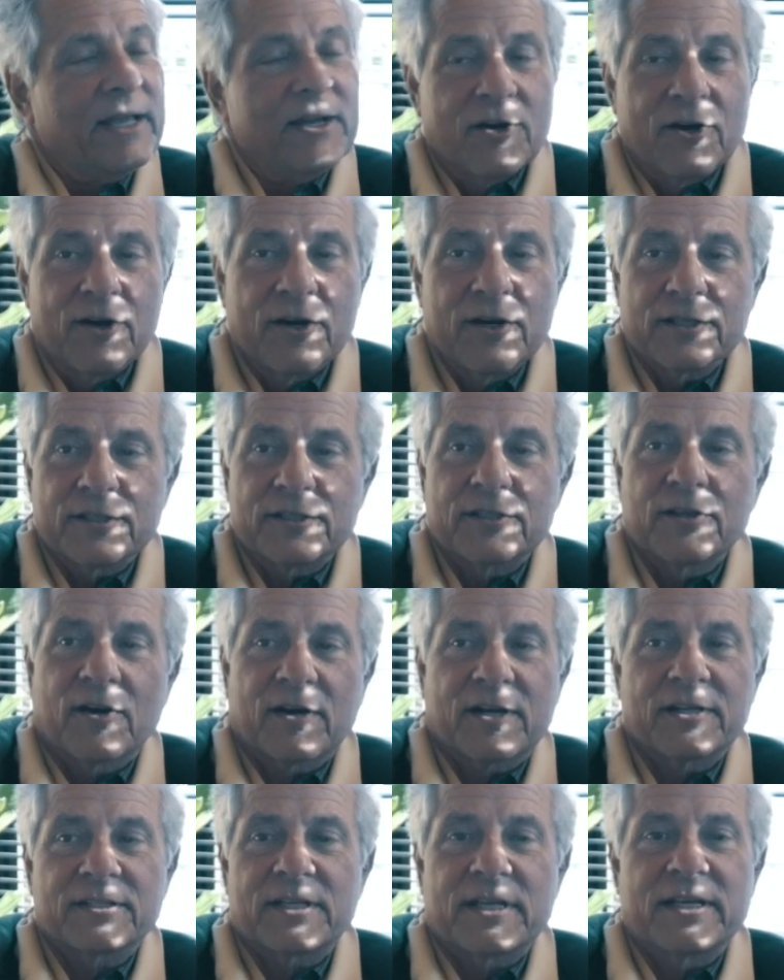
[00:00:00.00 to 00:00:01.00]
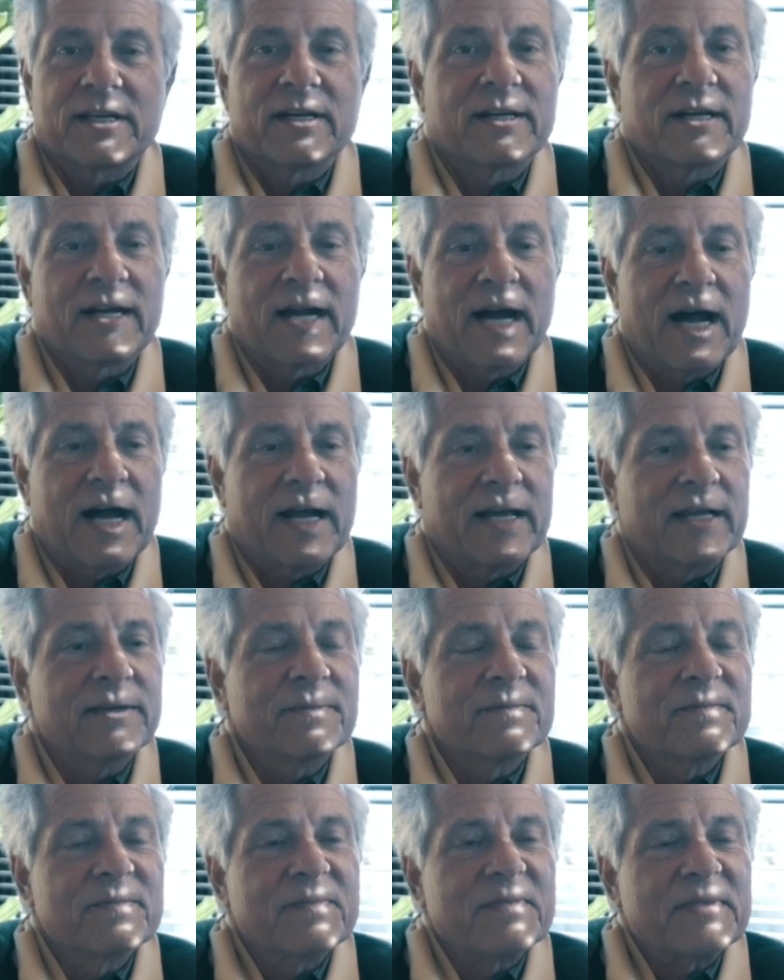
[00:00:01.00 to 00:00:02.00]
He heard us talk as a young guy.
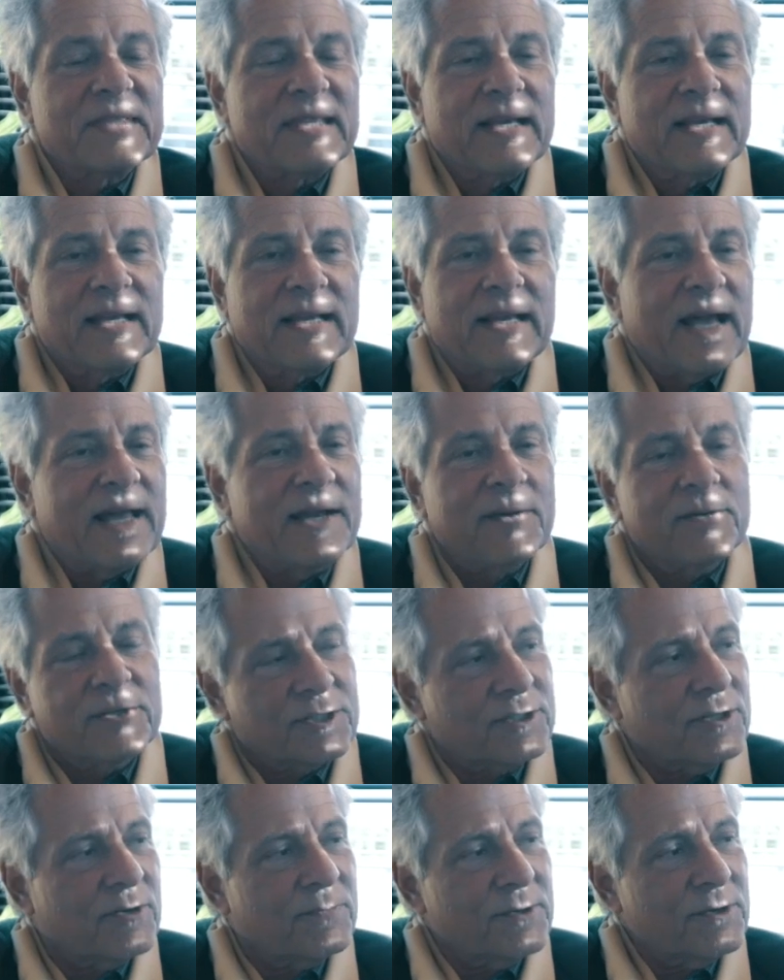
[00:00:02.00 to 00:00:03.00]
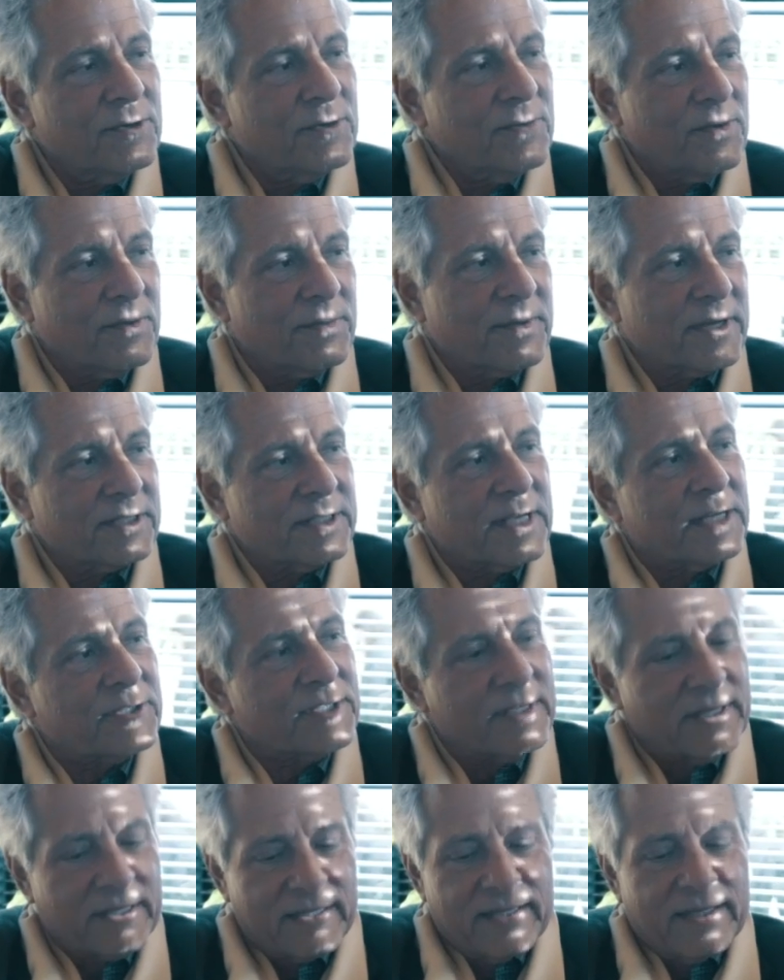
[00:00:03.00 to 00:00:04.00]
And it was so beautiful because
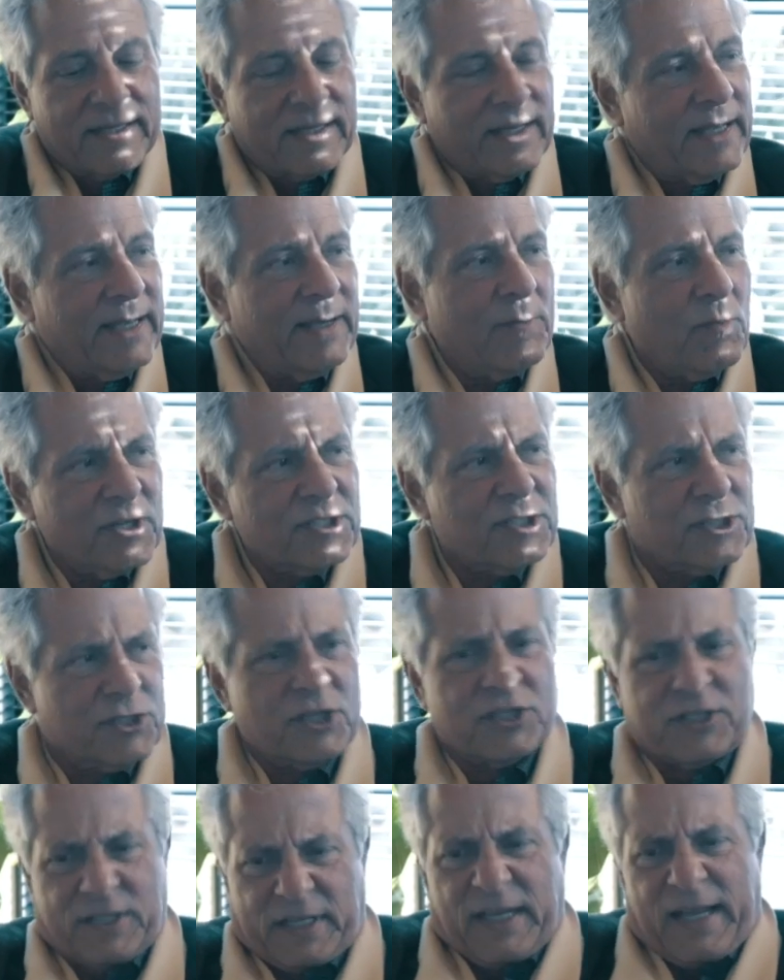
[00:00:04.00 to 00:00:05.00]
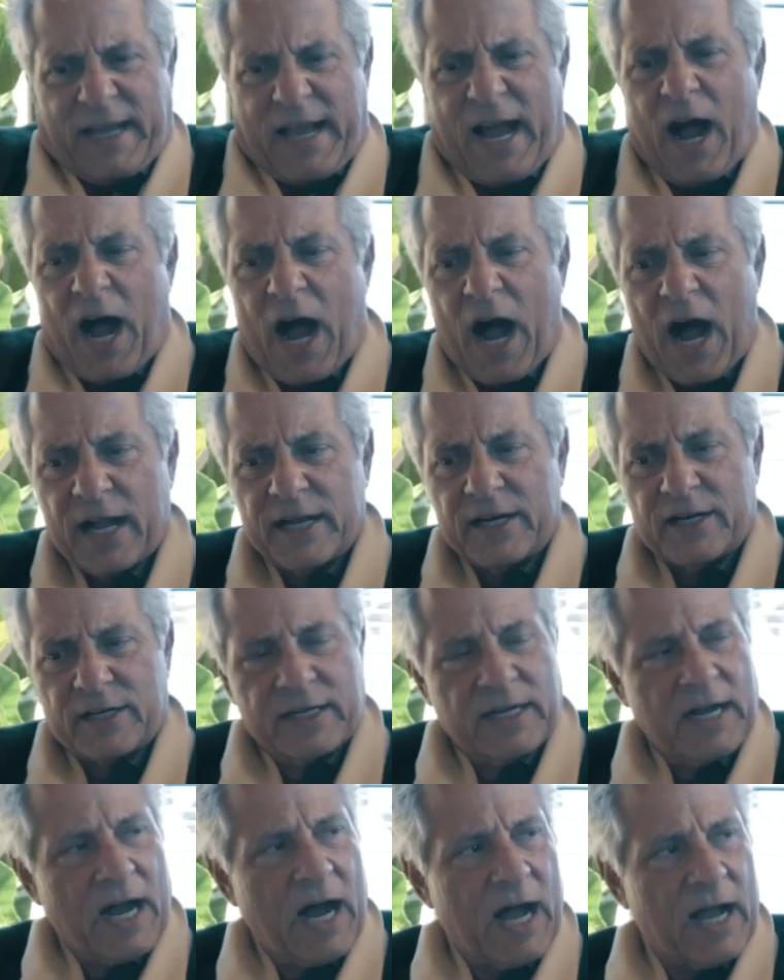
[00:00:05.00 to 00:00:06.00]
actually, he wasn't just a
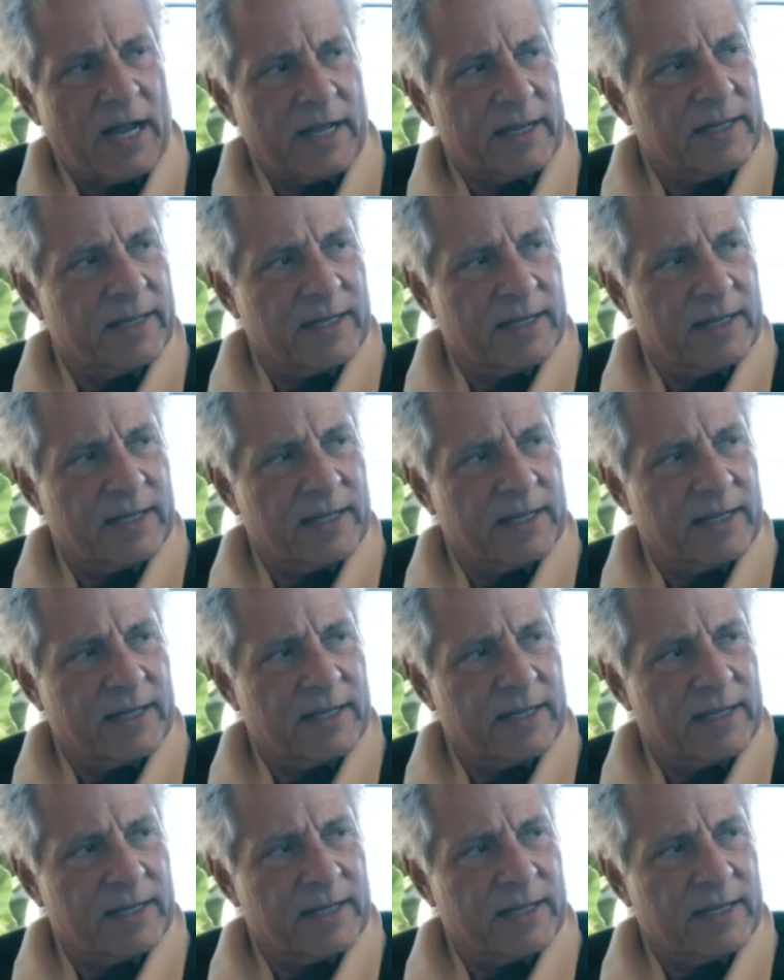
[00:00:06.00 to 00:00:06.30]
hired guy.